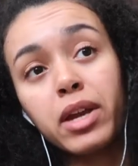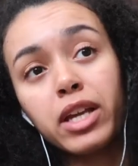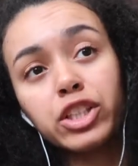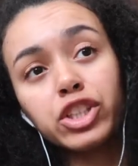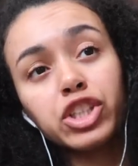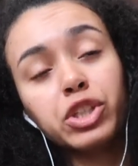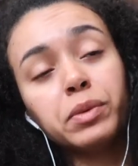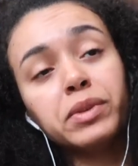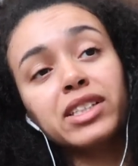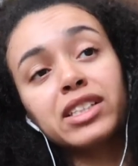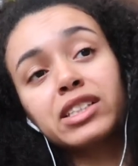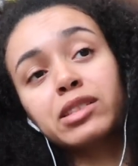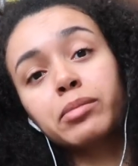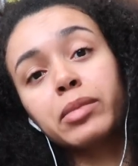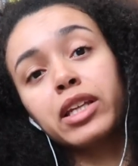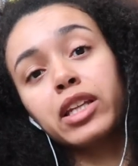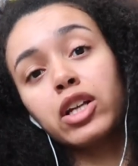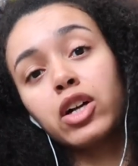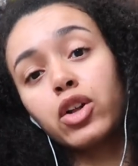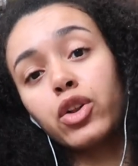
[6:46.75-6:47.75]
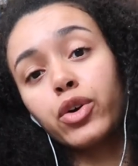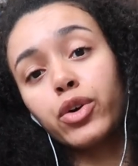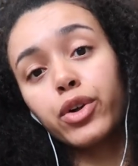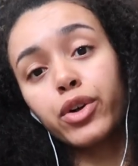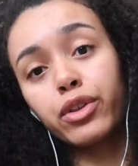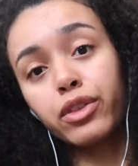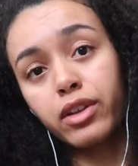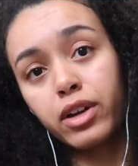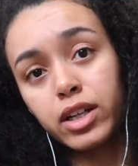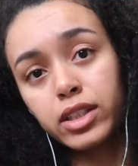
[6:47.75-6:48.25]
and she was explaining all
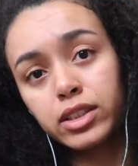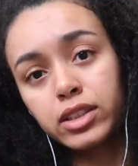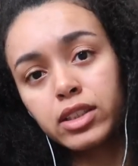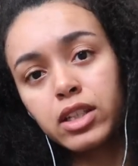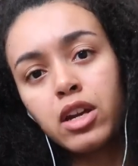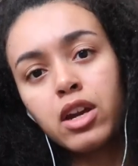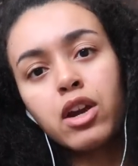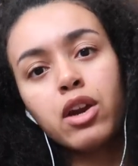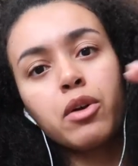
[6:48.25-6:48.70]
her thoughts,